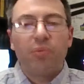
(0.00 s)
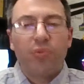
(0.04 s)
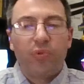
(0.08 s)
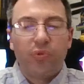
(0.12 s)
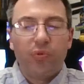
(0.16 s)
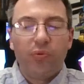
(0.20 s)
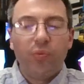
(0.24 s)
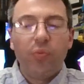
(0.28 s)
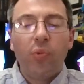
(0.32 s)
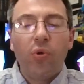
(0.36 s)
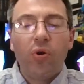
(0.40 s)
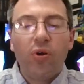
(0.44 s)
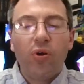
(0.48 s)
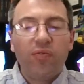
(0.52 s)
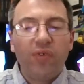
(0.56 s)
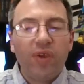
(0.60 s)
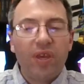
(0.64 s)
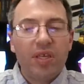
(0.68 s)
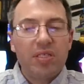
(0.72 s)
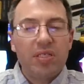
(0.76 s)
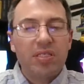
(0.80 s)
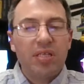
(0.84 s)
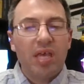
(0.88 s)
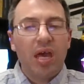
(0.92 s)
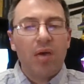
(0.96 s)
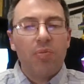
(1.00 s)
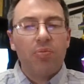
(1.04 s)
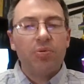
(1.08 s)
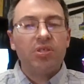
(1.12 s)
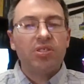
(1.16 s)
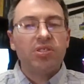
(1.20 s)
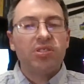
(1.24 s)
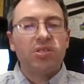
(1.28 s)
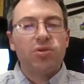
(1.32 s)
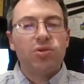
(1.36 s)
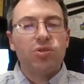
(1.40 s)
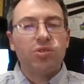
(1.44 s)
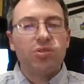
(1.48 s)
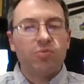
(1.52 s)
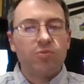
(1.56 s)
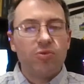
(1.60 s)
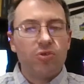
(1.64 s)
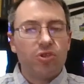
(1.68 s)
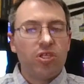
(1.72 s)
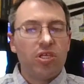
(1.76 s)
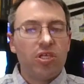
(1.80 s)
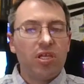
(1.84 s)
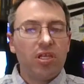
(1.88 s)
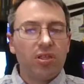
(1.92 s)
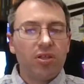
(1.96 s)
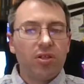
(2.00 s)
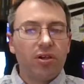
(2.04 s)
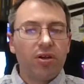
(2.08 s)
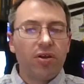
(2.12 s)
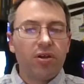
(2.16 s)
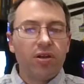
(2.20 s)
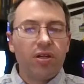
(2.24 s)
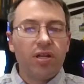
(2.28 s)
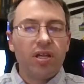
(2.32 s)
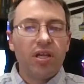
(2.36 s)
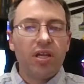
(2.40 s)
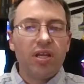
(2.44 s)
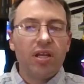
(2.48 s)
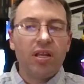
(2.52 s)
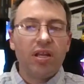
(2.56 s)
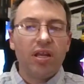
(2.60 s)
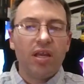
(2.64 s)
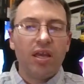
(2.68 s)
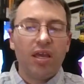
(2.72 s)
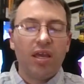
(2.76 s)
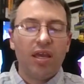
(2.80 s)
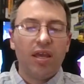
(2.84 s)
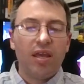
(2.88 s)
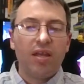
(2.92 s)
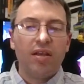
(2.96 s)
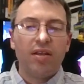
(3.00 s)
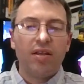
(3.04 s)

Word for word: way up to more advanced topics such as machine learning